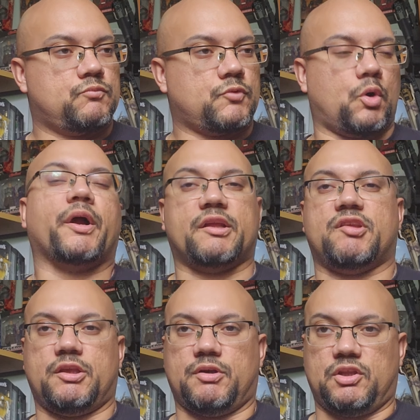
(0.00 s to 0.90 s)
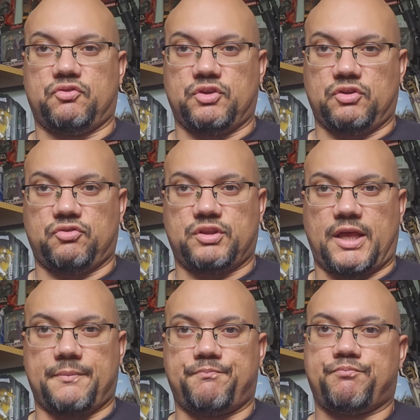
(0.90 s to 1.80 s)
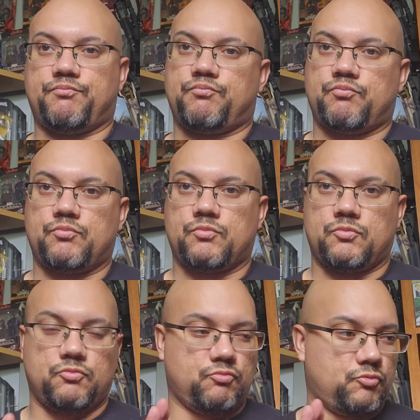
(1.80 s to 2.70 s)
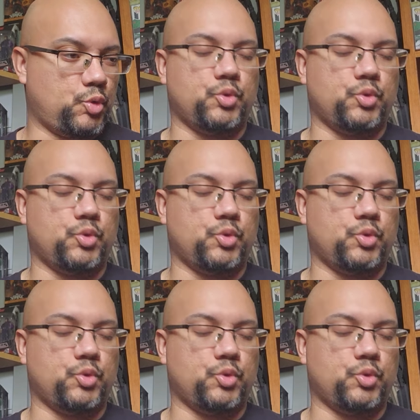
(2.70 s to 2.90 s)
all I can tell you is that do